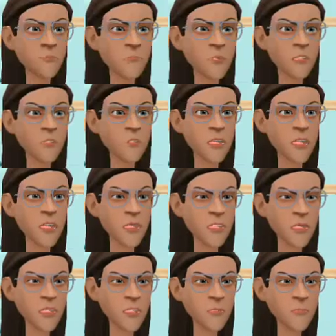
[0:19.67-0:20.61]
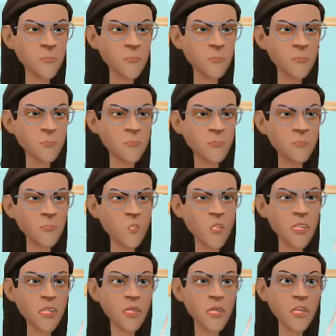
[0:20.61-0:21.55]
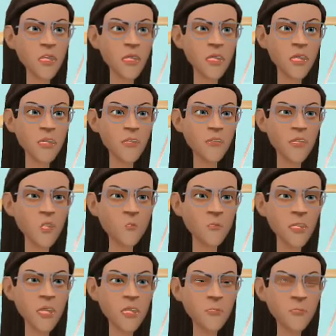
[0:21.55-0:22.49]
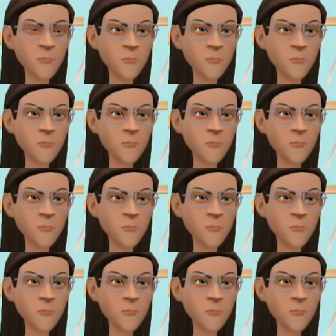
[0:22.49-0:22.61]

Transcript: broke a glass. Where in the hell have you been?